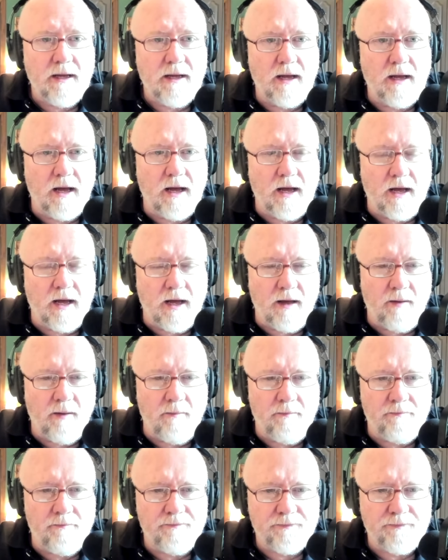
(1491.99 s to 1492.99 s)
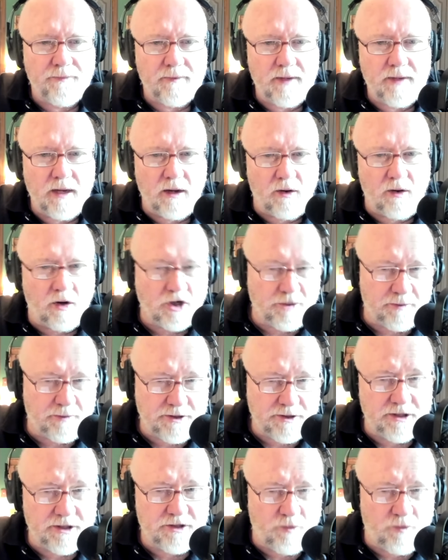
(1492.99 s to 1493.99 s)
um, a larger
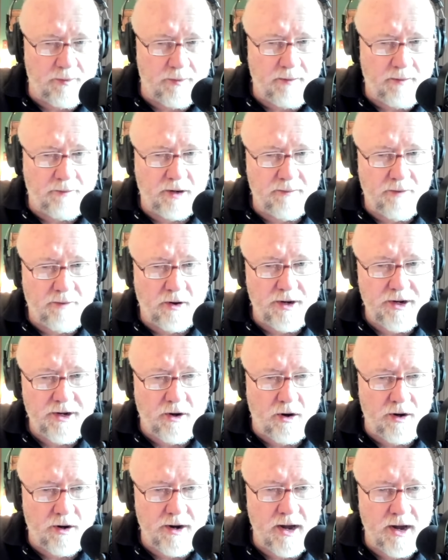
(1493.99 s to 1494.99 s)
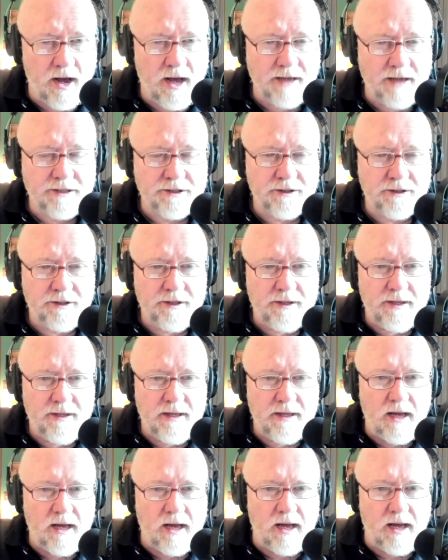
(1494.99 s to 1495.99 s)
percentage of the Republican Party are not
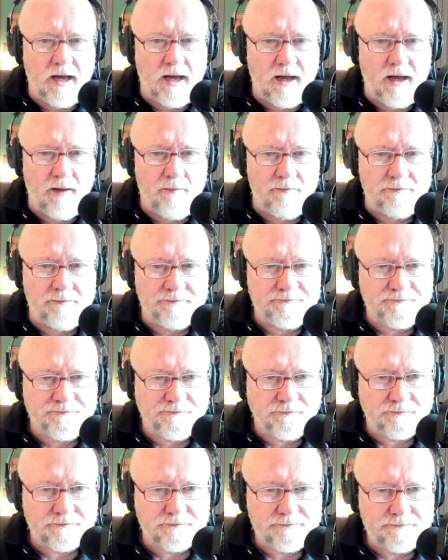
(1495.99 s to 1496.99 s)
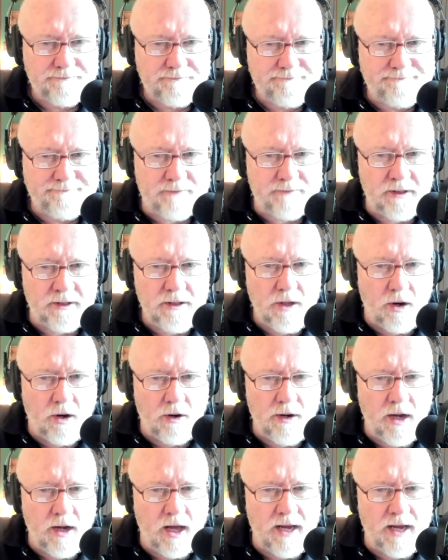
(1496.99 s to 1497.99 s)
um,
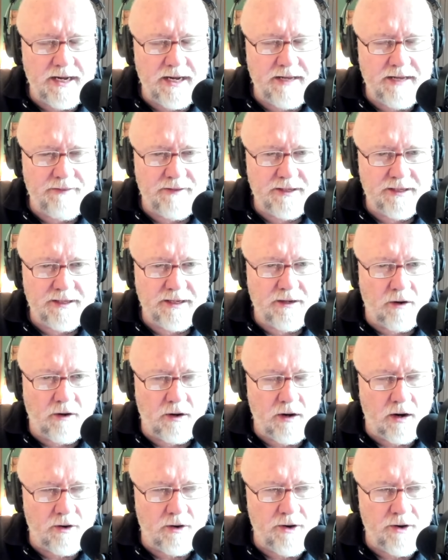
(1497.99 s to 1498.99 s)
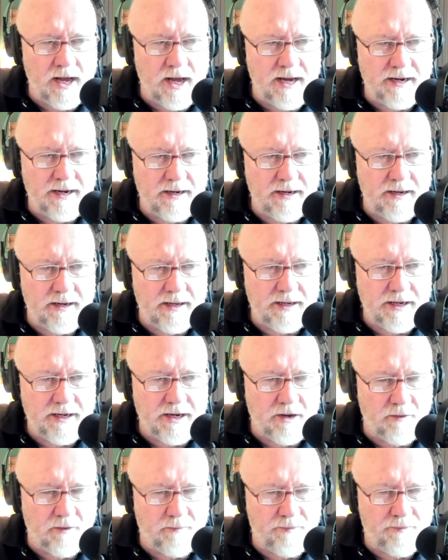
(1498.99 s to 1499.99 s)
are not in the are, are not you
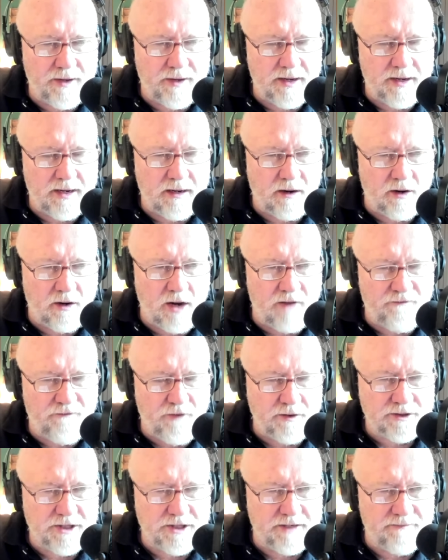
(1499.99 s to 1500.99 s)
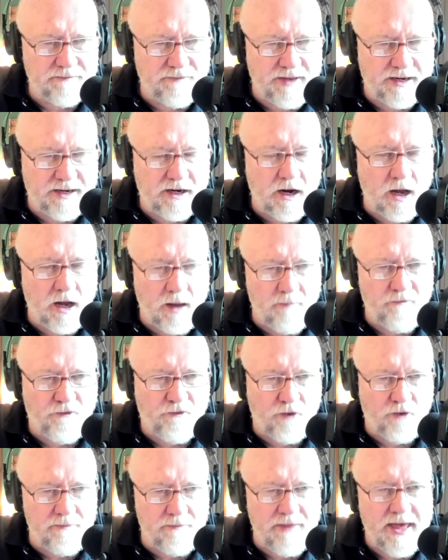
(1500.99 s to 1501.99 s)
know are not folks that that come
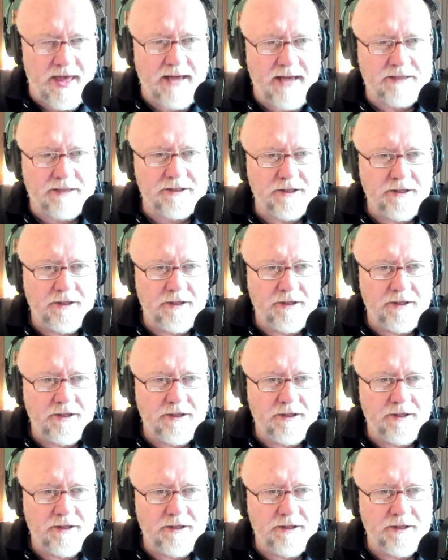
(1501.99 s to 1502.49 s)
from that